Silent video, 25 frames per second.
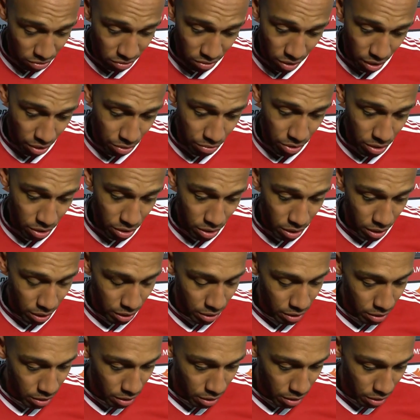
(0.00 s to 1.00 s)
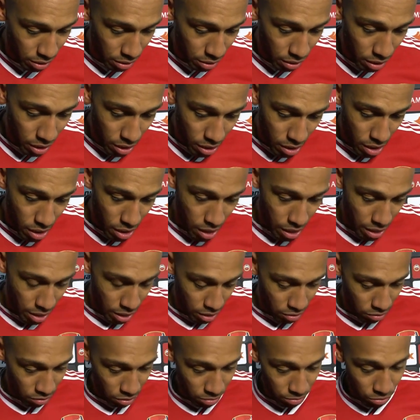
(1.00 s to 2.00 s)
tired and uh, i
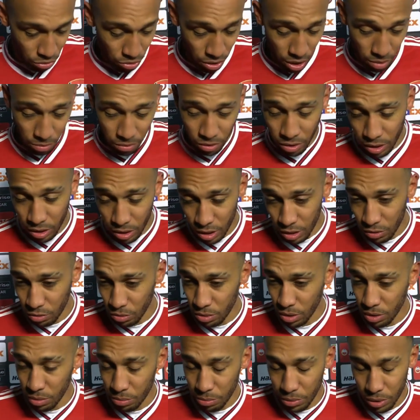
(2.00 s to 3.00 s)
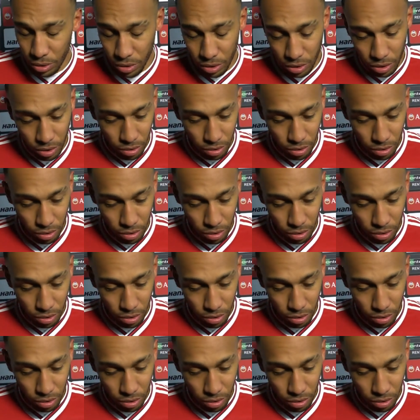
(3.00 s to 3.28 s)
had some cramps as well but